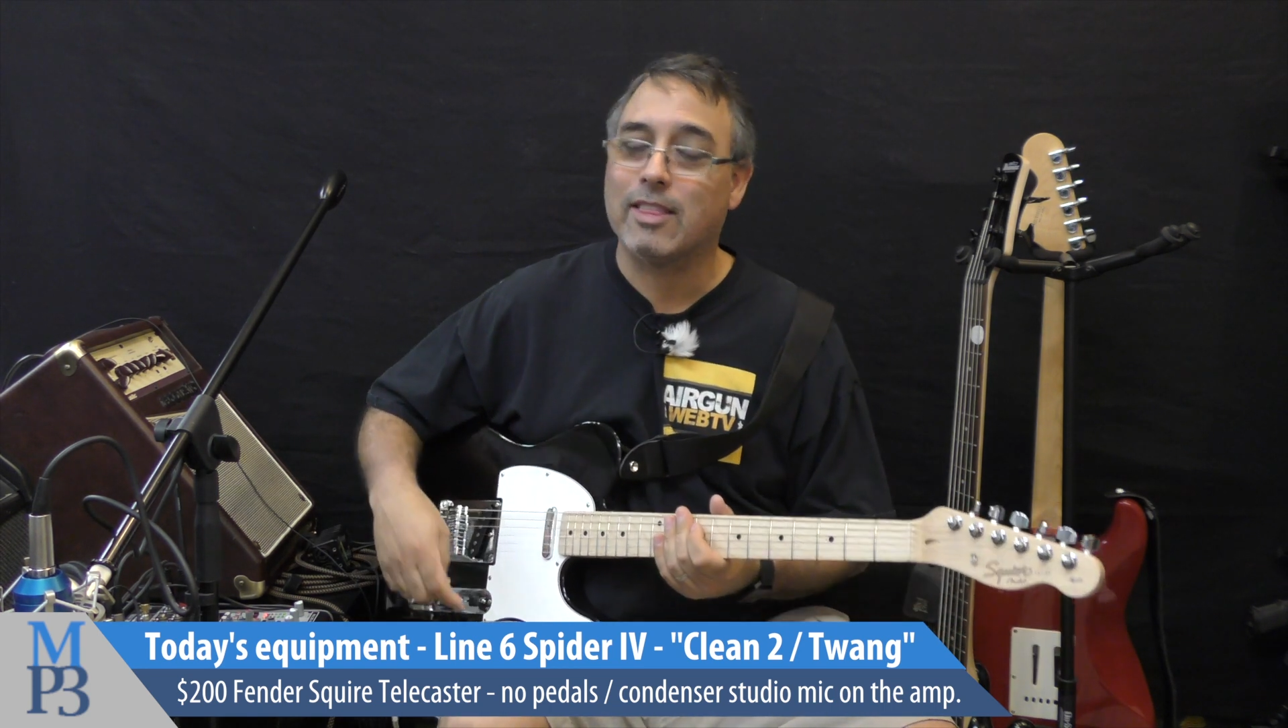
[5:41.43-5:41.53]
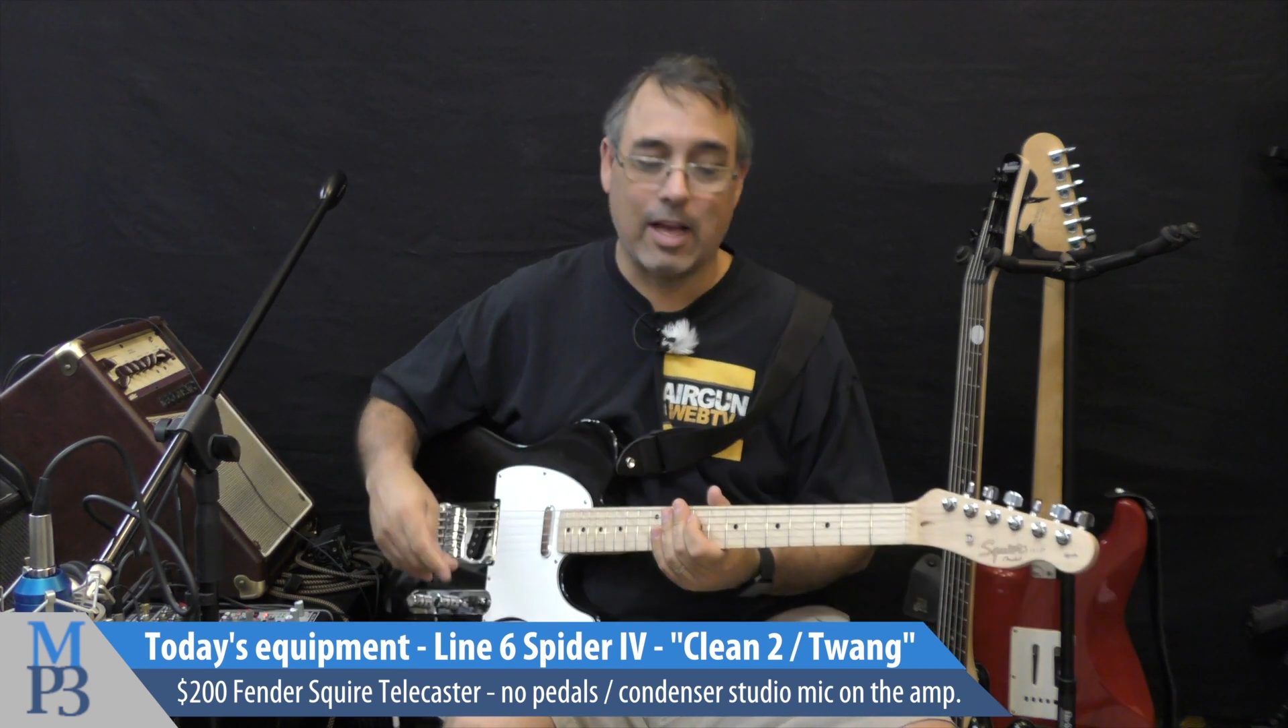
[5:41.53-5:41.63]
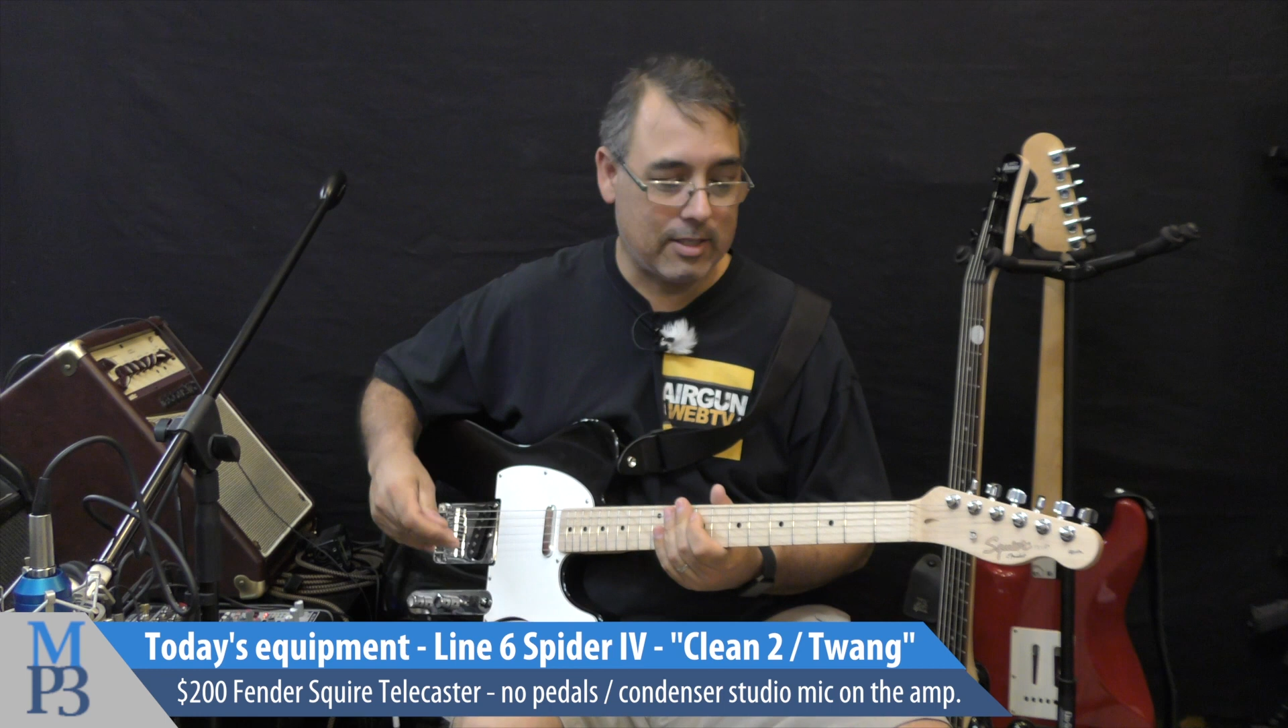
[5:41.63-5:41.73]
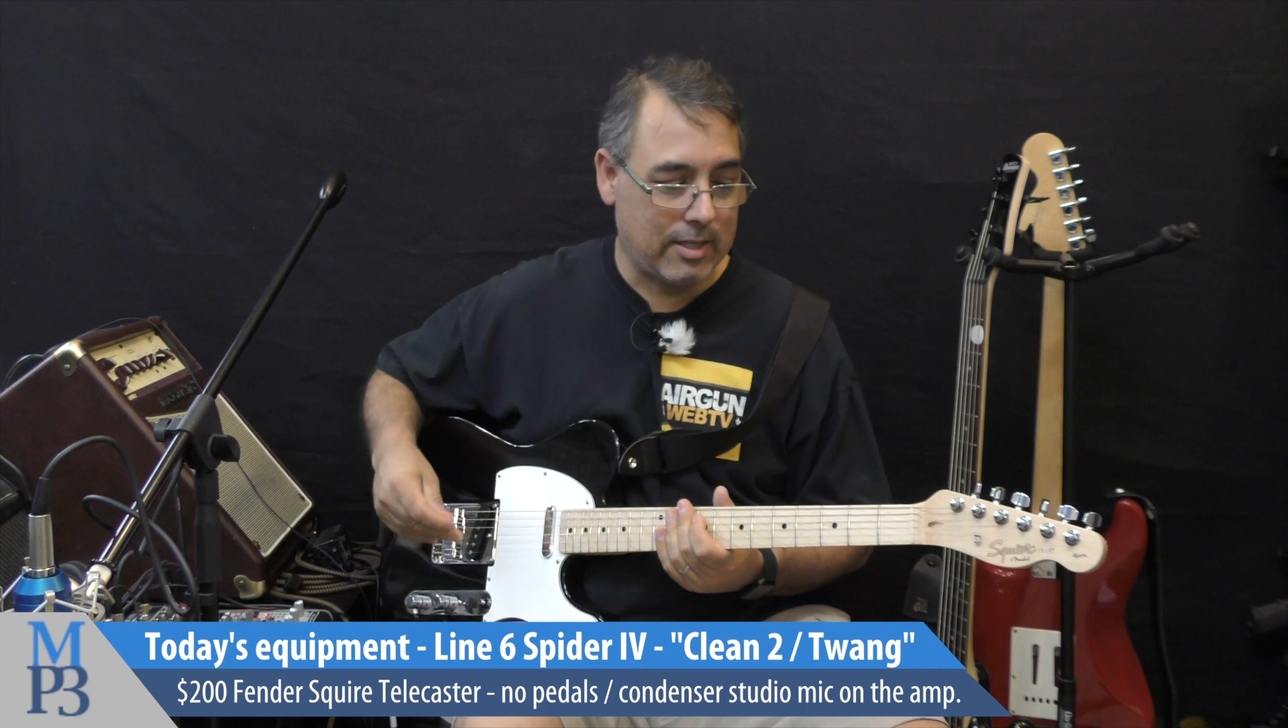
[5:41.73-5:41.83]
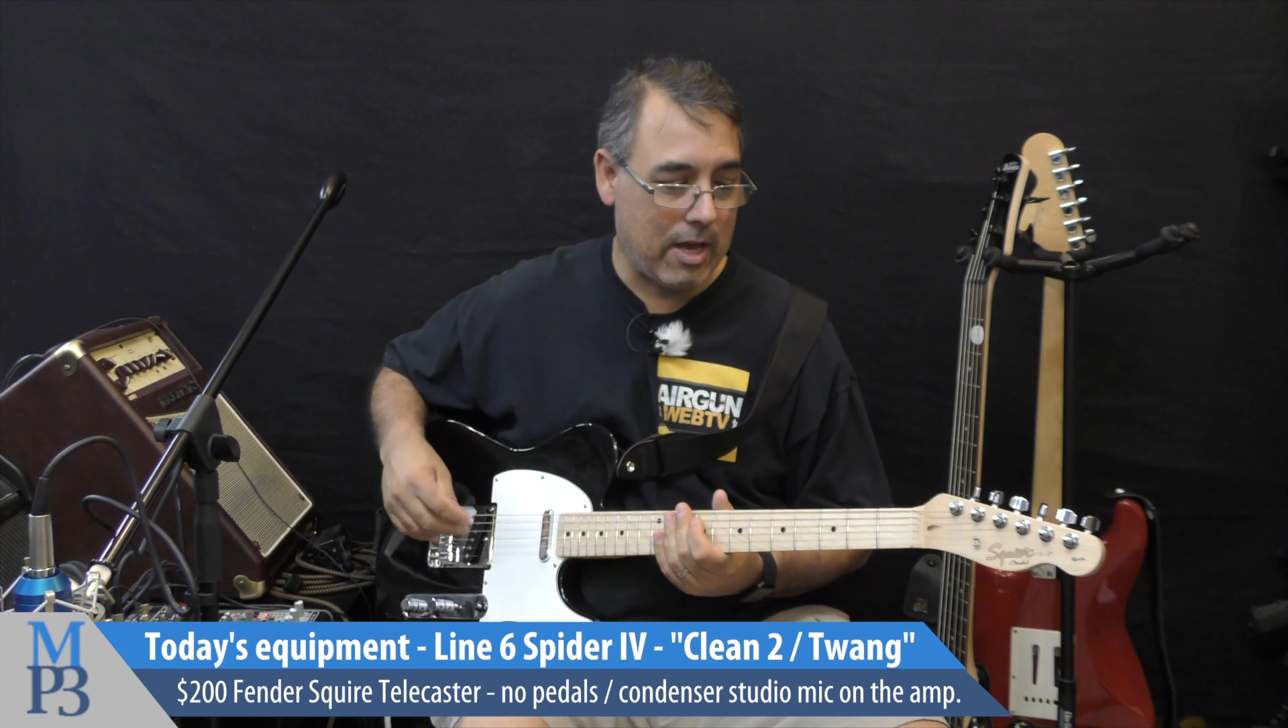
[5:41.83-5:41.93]

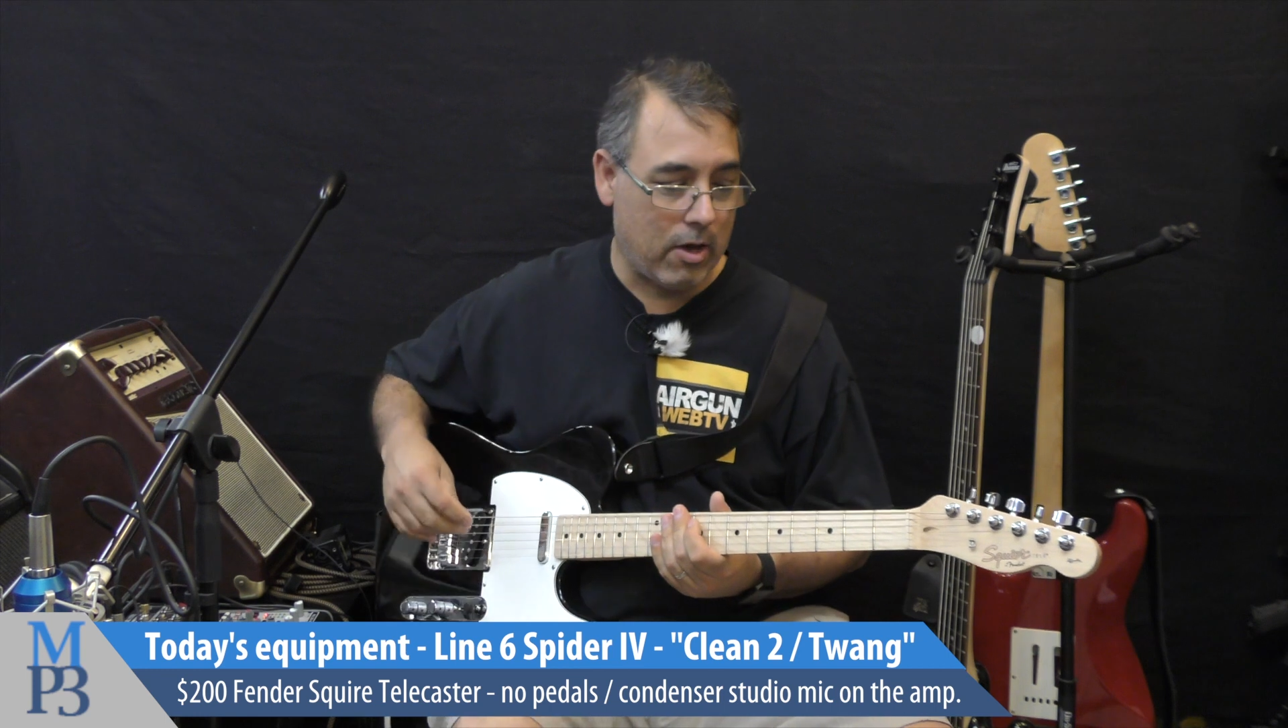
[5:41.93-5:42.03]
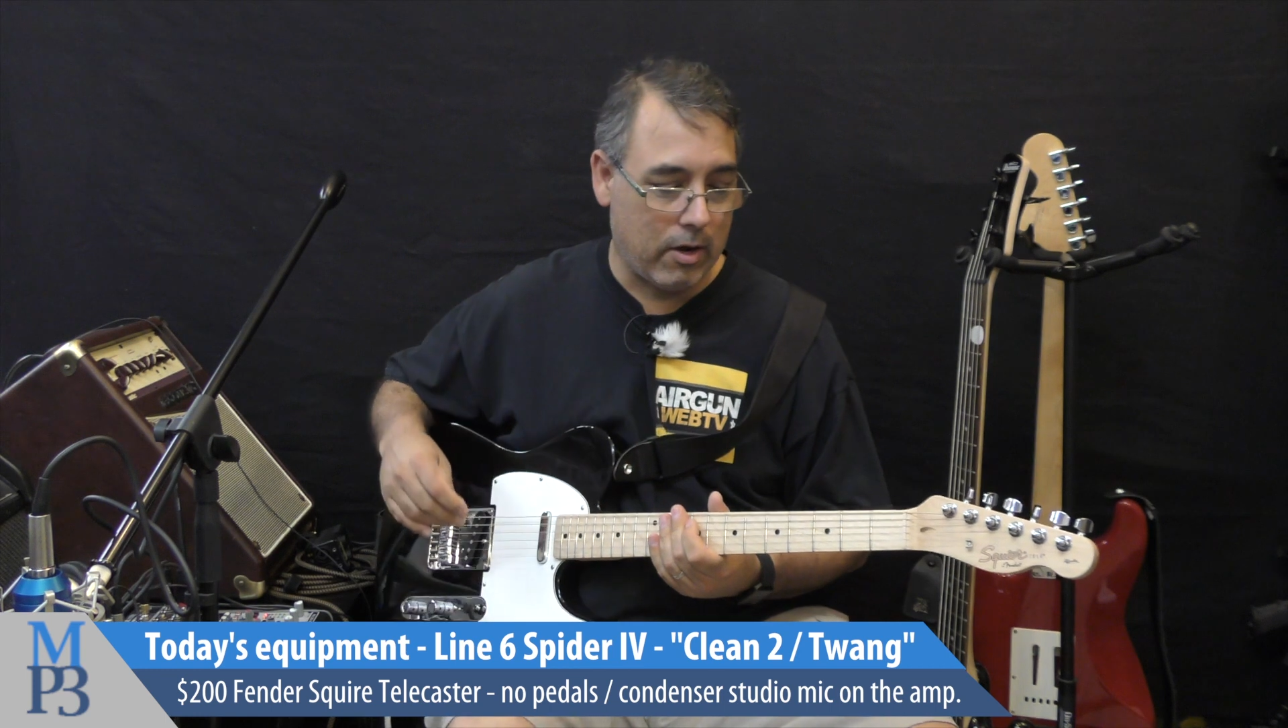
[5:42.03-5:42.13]
that sound,